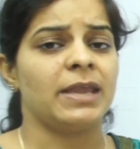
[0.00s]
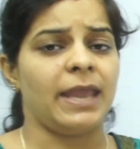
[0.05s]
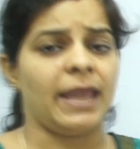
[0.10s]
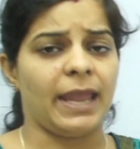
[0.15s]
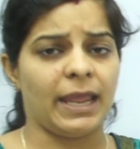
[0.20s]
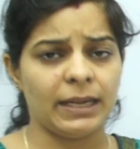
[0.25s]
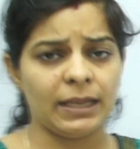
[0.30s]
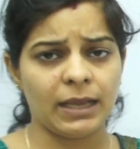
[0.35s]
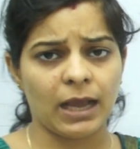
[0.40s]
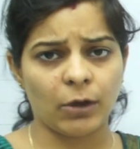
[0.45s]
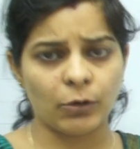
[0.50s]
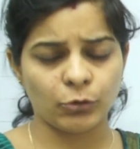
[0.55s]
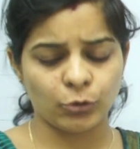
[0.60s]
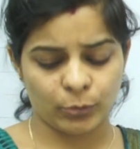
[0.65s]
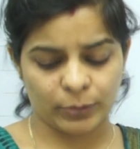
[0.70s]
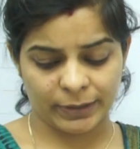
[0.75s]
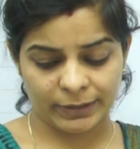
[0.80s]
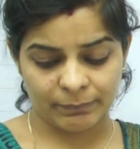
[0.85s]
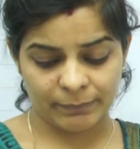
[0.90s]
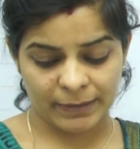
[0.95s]
Anyhow,
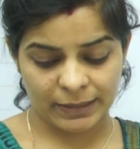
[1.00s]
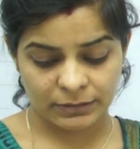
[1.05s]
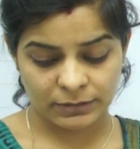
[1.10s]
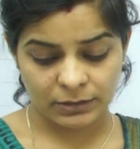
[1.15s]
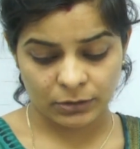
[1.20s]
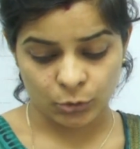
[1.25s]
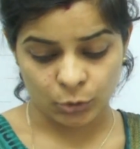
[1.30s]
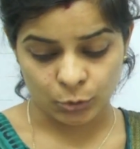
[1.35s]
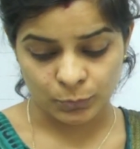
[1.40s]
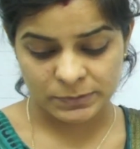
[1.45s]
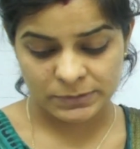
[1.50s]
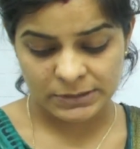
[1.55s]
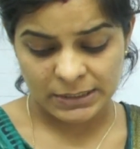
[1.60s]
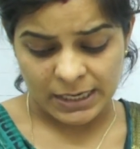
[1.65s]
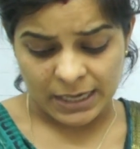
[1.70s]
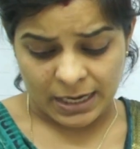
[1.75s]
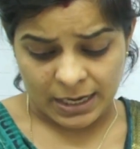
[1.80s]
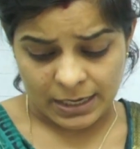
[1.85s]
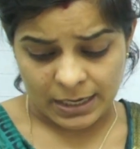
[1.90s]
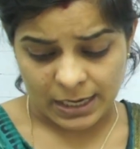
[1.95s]
you can make the groups.
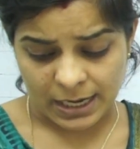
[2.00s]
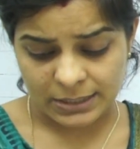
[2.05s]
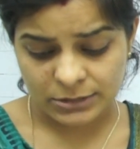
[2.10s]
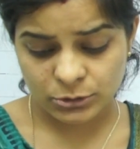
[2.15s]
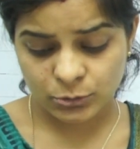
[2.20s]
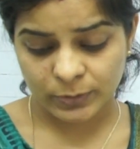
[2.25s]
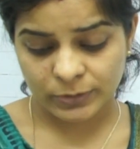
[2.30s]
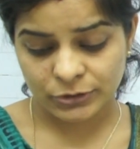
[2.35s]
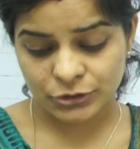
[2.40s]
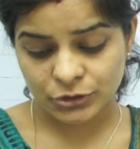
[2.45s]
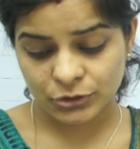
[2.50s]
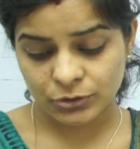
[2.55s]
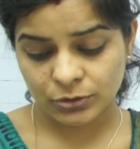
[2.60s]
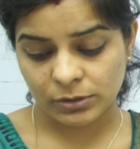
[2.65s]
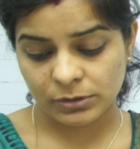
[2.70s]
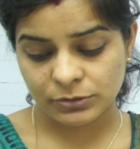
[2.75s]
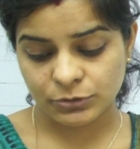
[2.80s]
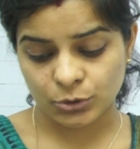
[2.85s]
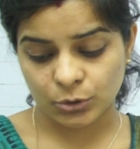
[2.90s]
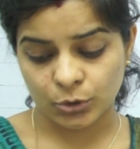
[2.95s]
Last question
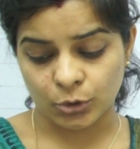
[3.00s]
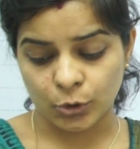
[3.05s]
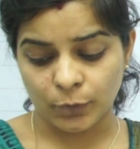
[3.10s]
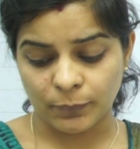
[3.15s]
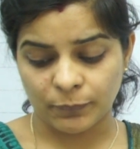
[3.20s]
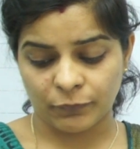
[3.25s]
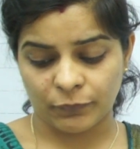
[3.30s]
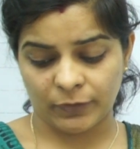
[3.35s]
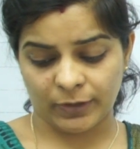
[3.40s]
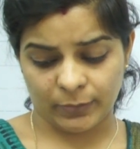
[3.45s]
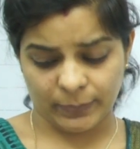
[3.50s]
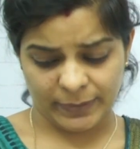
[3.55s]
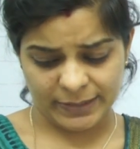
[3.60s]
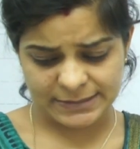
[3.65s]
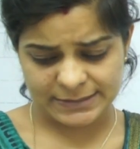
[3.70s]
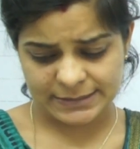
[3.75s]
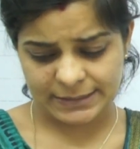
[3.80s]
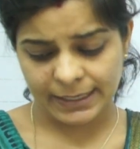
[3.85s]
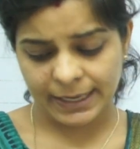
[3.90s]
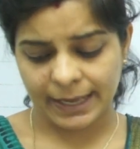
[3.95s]
also, group
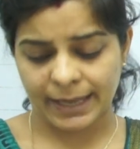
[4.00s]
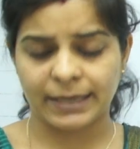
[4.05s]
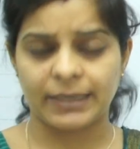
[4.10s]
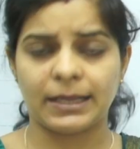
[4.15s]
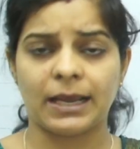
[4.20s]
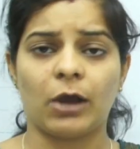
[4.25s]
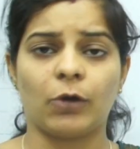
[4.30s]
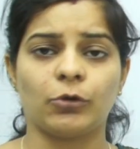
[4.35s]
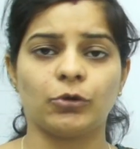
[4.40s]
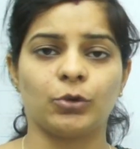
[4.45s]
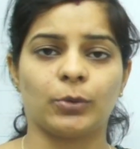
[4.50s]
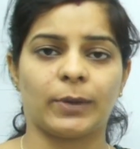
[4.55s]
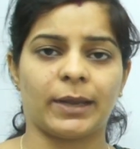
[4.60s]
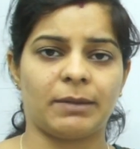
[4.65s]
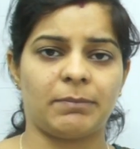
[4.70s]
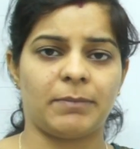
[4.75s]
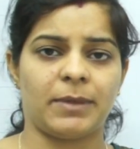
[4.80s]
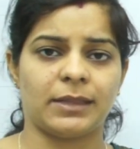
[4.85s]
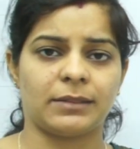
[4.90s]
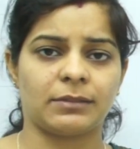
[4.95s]
frequency. Anyhow, you
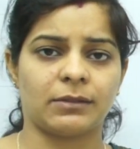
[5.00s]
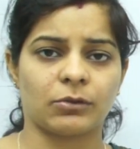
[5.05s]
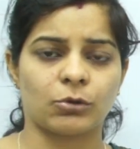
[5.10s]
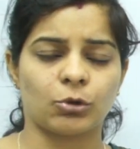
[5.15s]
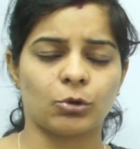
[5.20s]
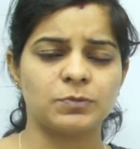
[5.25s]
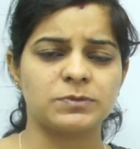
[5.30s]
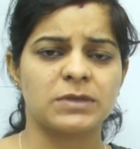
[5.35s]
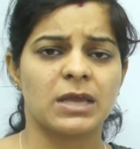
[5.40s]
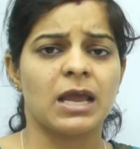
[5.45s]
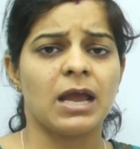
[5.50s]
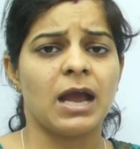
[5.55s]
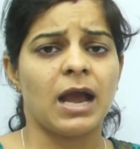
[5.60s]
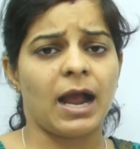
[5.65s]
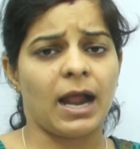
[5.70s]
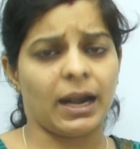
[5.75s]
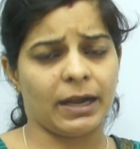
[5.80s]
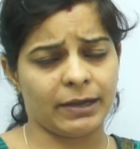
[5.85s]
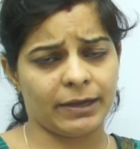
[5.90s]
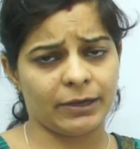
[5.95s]
can make the groups
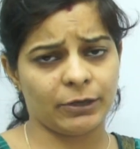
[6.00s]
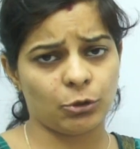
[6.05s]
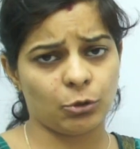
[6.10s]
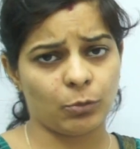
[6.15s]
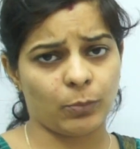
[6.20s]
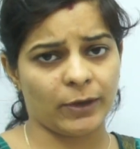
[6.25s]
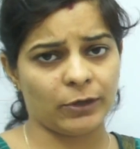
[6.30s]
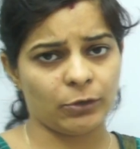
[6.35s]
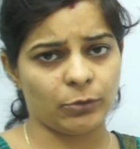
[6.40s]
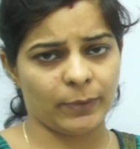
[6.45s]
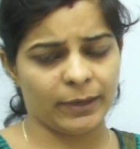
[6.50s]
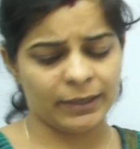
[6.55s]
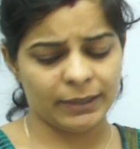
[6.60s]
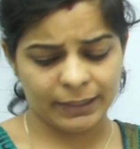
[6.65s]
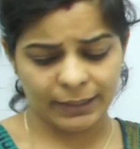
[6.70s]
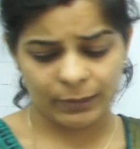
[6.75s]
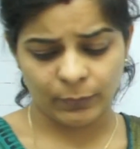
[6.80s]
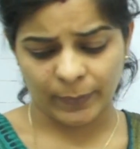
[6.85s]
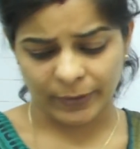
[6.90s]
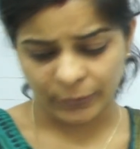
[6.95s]
100 to
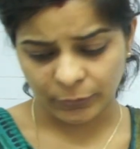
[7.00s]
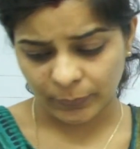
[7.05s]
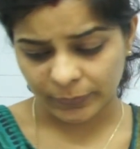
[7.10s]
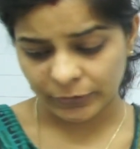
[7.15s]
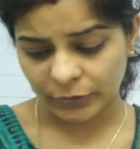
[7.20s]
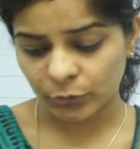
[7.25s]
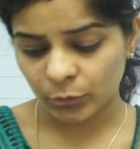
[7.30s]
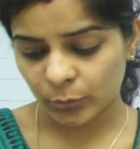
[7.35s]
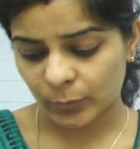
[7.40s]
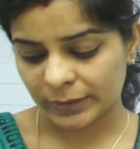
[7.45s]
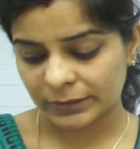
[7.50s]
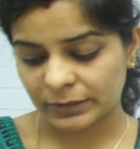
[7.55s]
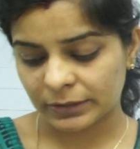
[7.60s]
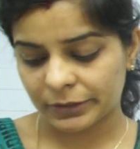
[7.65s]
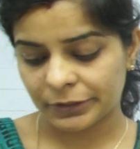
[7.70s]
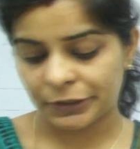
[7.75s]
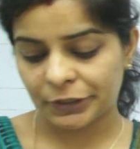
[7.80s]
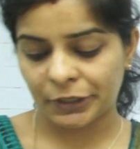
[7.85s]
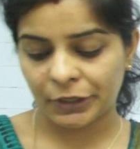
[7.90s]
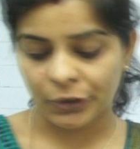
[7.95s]
120, 120 to
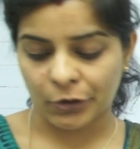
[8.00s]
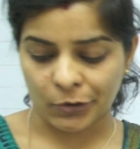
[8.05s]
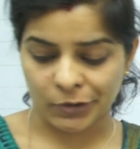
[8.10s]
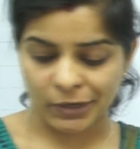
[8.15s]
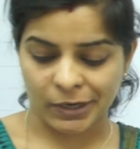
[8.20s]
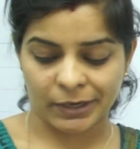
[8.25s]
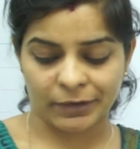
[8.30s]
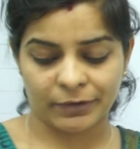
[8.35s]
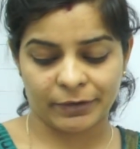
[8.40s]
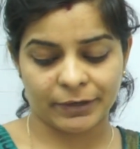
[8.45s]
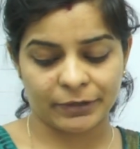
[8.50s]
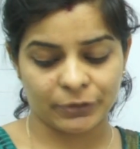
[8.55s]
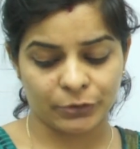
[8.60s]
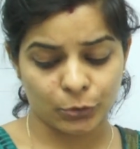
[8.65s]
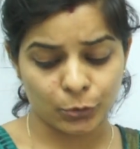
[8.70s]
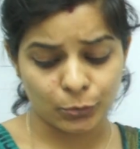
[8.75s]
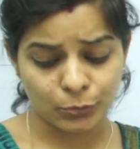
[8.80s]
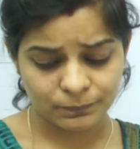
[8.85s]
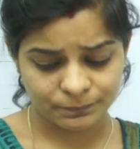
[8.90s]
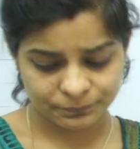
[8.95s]
130, or 100
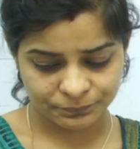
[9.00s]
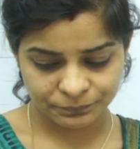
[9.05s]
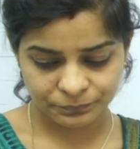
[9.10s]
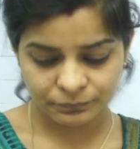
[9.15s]
to